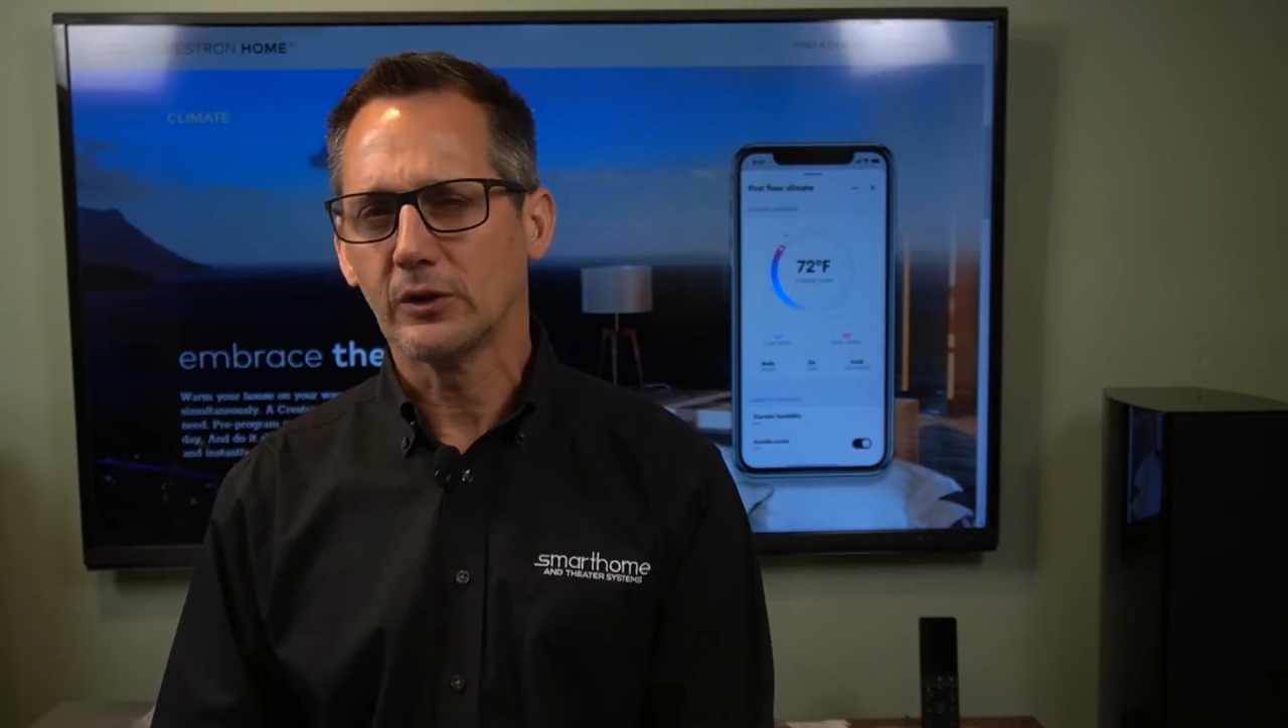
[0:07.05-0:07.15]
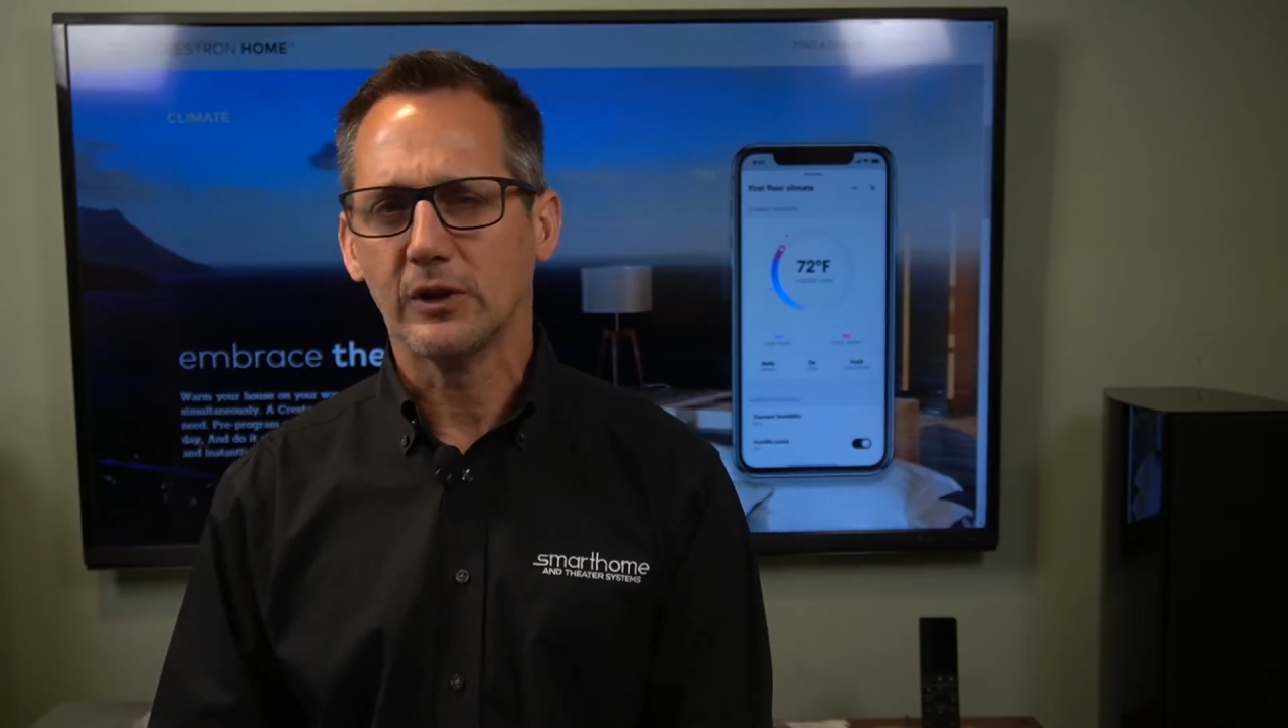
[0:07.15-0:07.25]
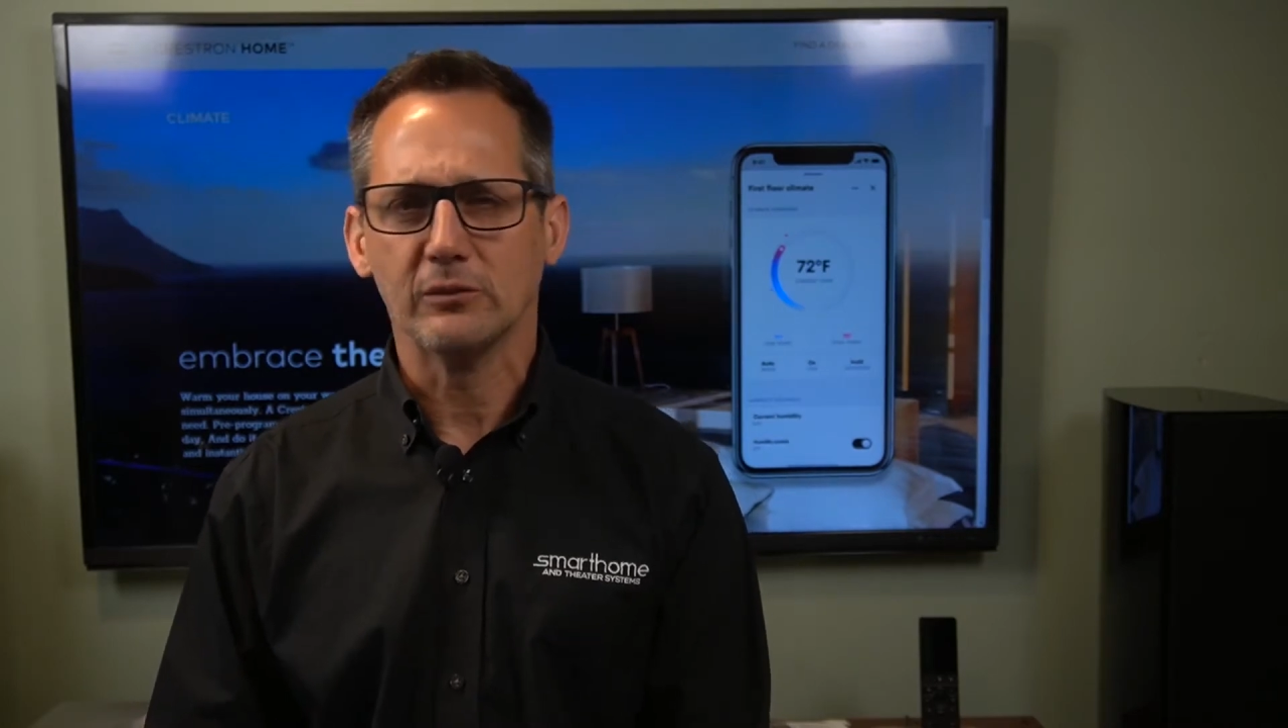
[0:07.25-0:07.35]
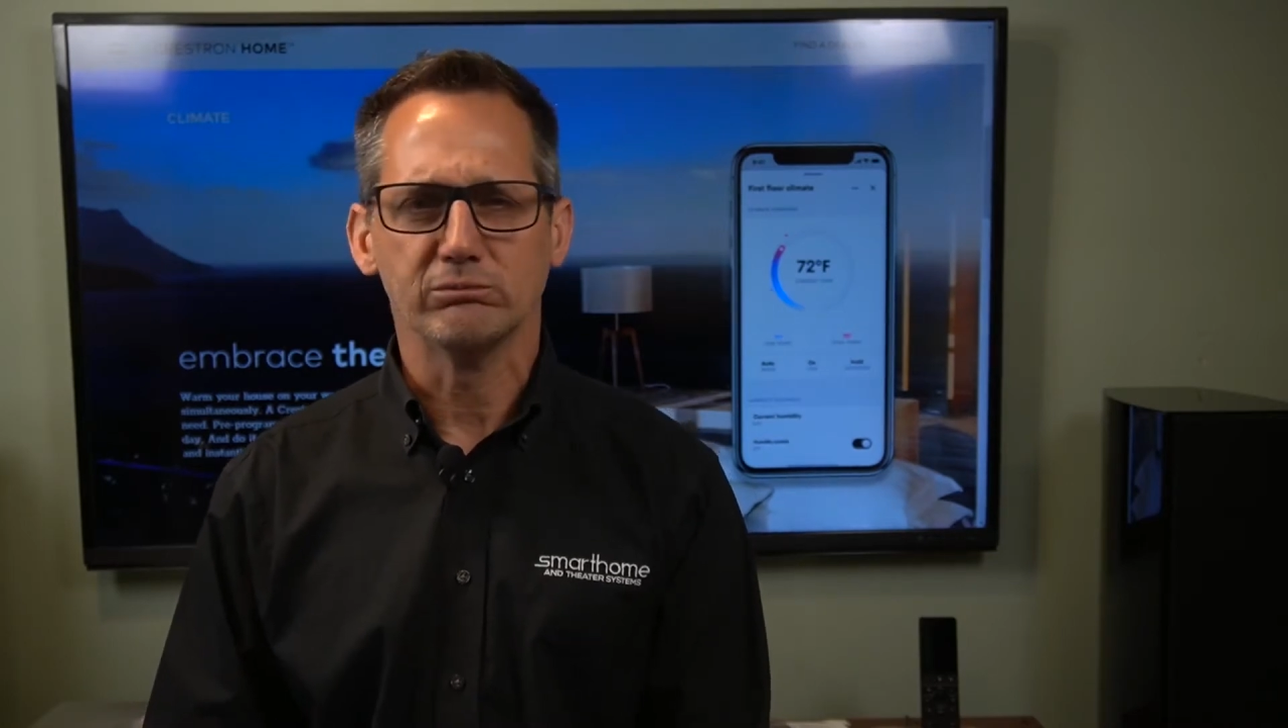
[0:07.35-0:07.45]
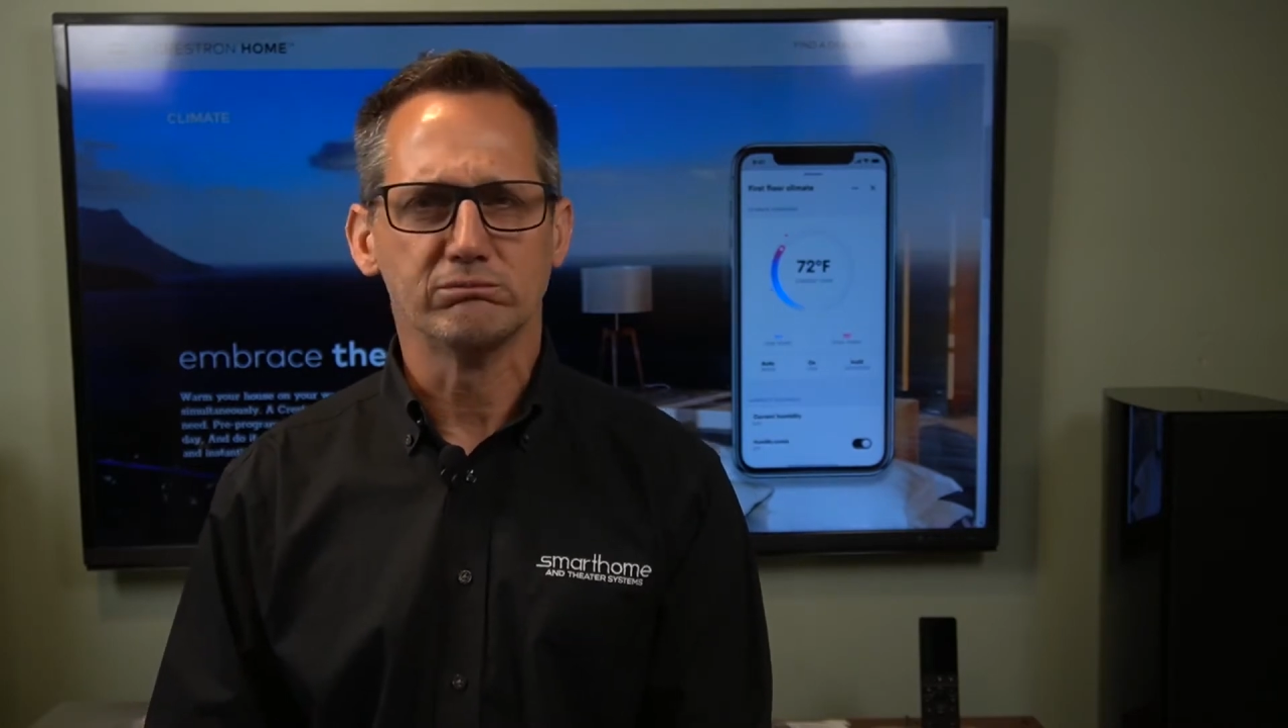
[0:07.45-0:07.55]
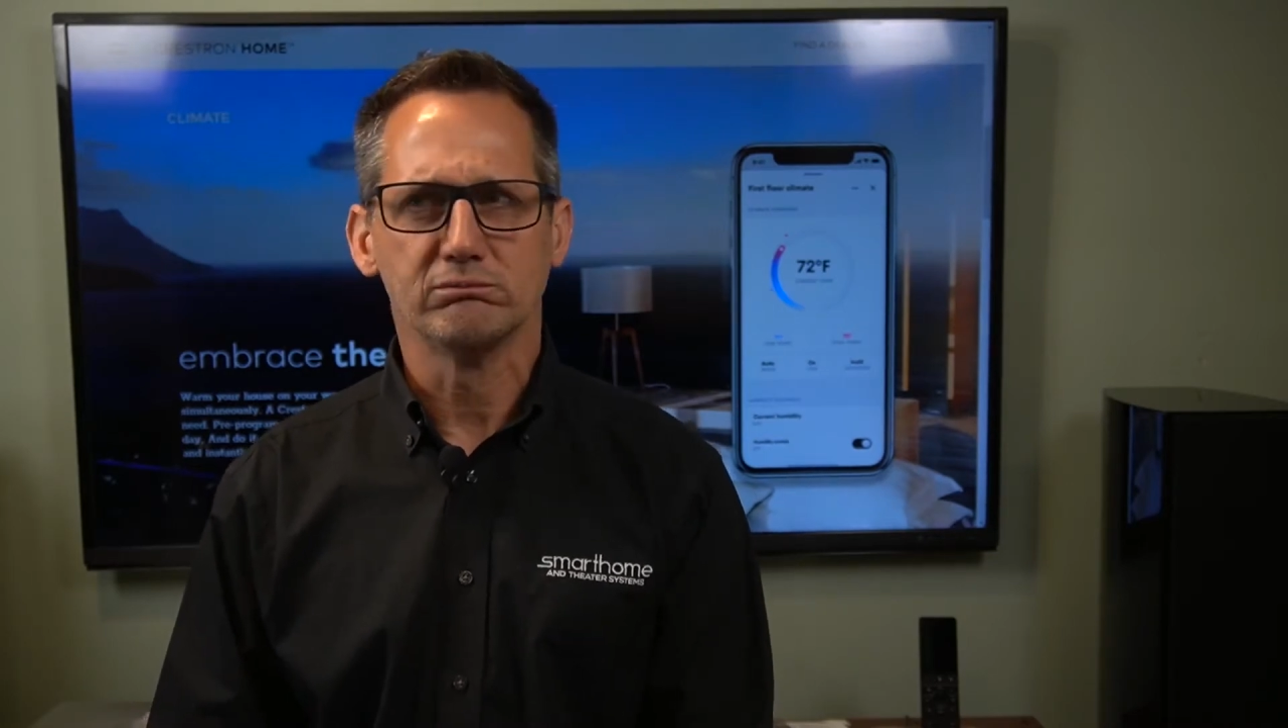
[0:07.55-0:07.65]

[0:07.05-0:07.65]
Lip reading: and